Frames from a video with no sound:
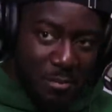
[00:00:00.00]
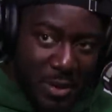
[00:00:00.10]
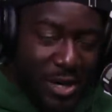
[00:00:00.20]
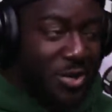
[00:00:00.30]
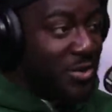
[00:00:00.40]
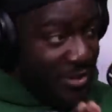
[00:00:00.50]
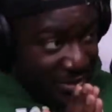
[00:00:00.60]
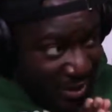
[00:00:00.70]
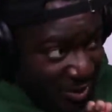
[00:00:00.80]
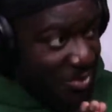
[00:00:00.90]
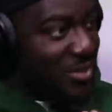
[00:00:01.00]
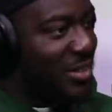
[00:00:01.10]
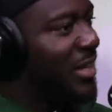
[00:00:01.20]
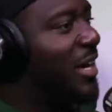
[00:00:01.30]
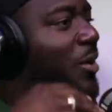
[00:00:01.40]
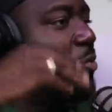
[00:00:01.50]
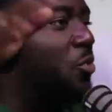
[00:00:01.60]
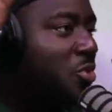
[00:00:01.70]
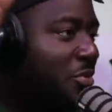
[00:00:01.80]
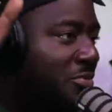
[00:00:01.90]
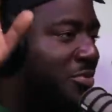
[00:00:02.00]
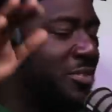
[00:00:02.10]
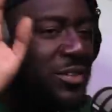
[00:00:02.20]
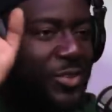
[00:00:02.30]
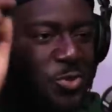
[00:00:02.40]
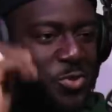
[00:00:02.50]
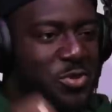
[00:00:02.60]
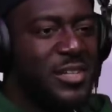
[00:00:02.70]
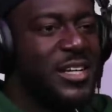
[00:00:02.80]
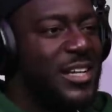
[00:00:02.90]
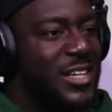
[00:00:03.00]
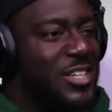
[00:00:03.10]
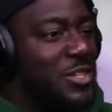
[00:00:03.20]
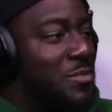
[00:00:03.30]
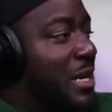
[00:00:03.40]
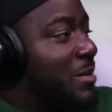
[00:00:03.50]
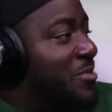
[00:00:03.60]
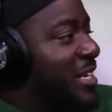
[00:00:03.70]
Bow. Thank you. Walked off. Cool. The man never